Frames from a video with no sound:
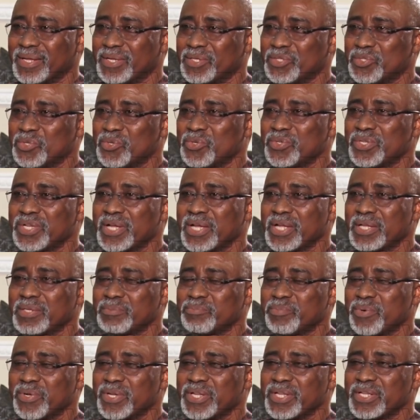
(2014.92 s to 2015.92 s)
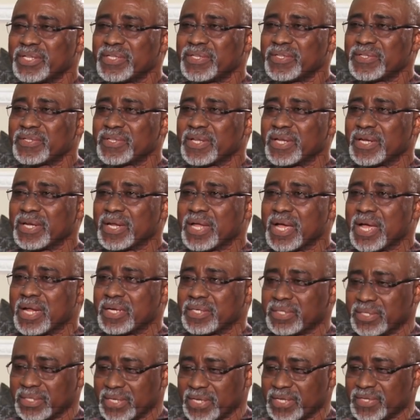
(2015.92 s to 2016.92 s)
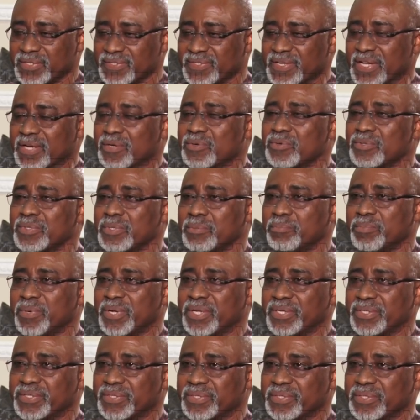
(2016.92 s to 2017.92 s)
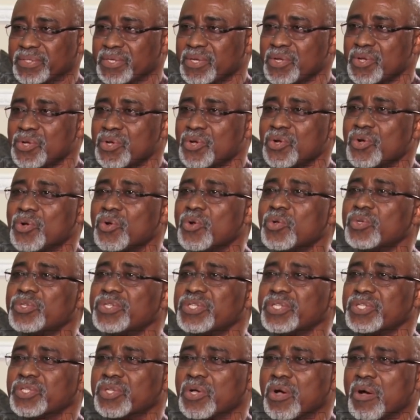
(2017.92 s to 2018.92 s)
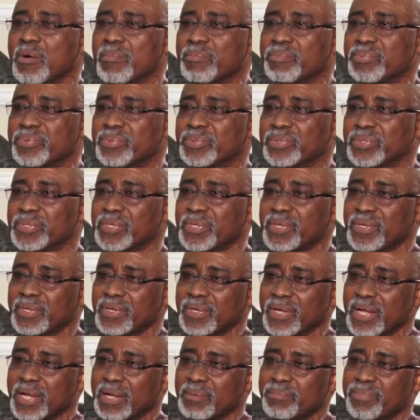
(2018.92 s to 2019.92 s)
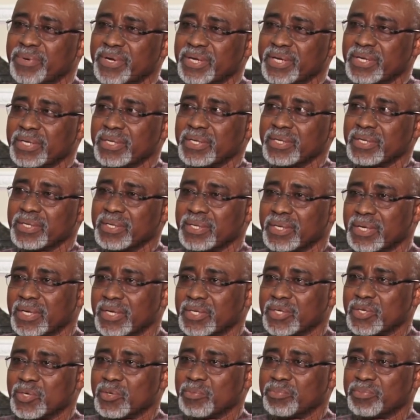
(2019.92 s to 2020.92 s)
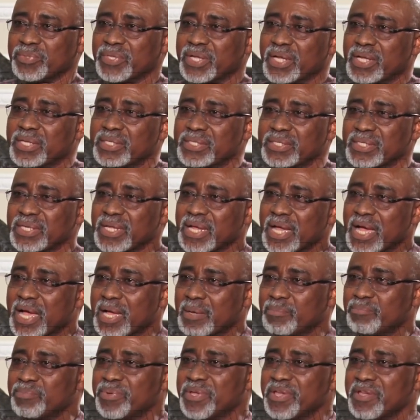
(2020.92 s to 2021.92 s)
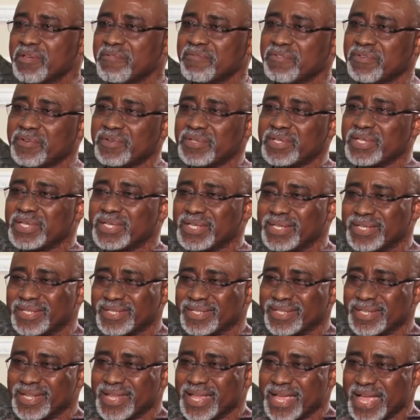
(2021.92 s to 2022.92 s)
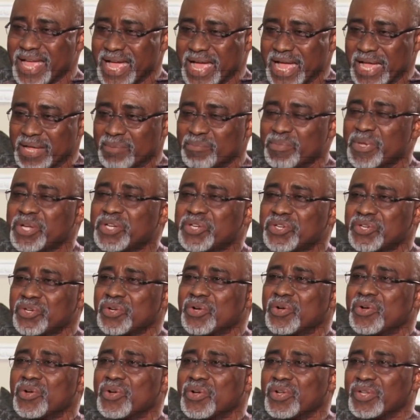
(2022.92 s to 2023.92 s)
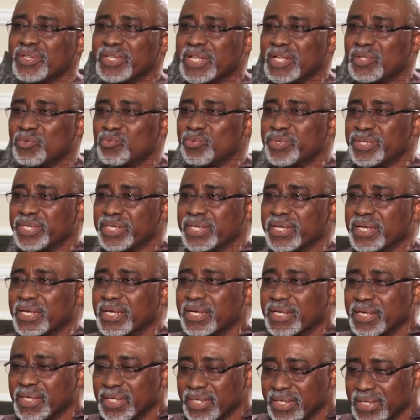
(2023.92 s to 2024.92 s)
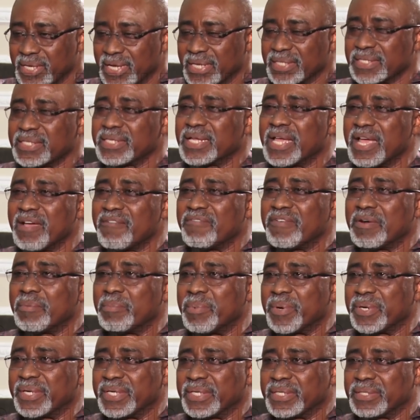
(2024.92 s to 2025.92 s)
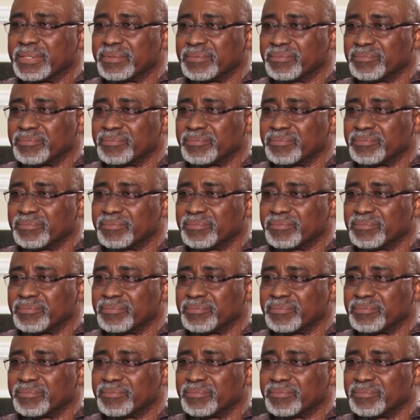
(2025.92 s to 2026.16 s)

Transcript: soldiers, police, this and that, encircle the place, close it up. I bring helicopters, I pay for this, I make sure that we get everybody.